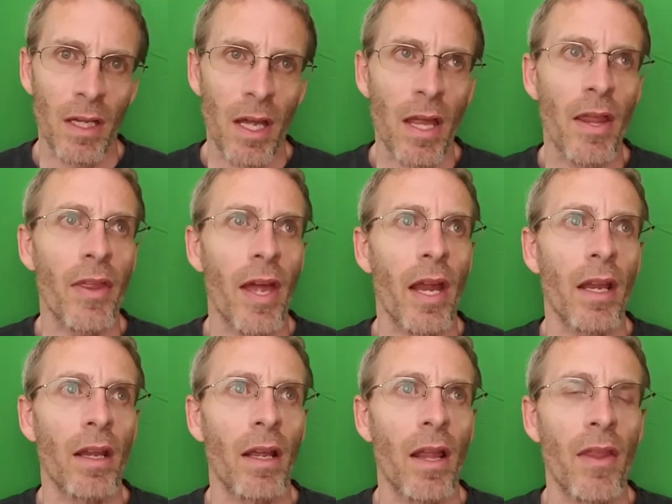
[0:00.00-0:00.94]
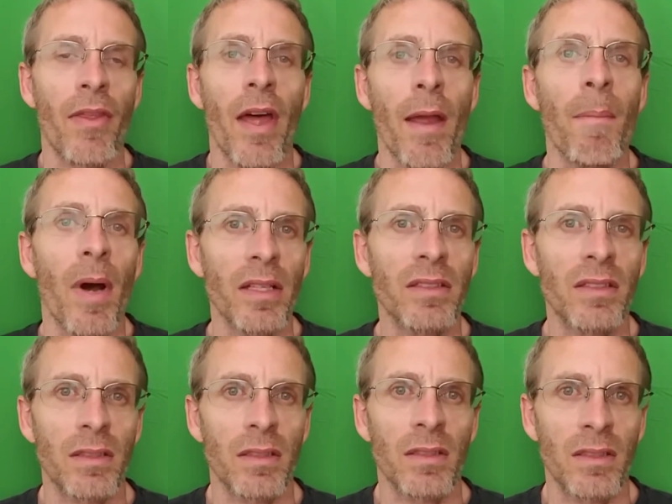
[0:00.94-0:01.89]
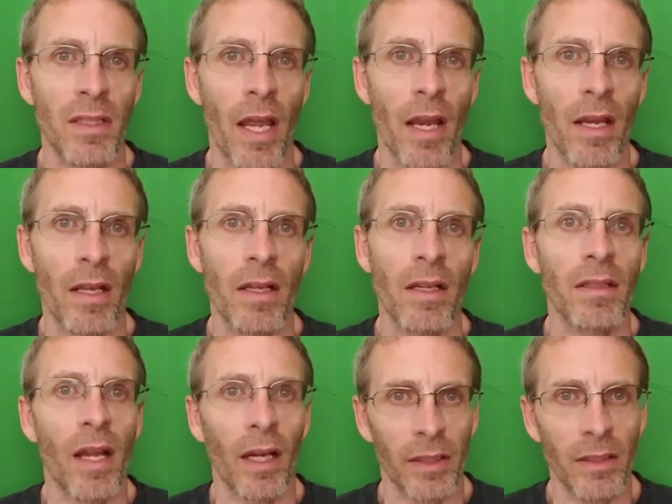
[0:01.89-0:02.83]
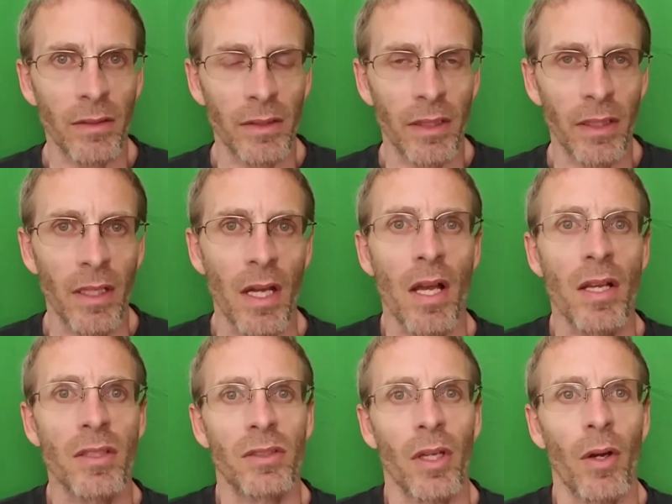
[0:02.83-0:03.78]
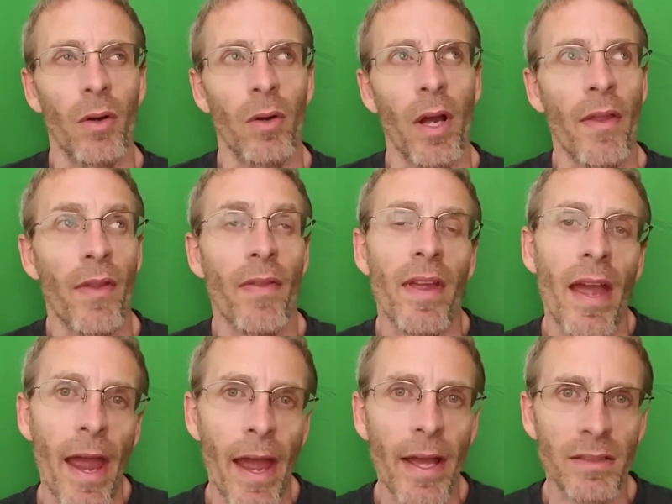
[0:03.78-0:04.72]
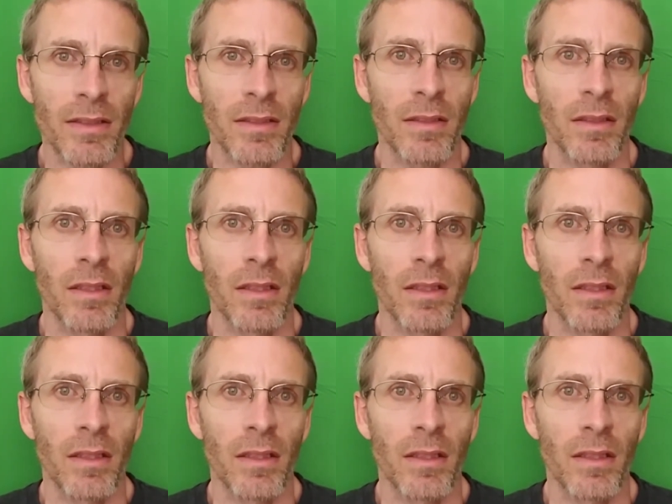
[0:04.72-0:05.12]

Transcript: then they must say not guilty. So, and then they asked,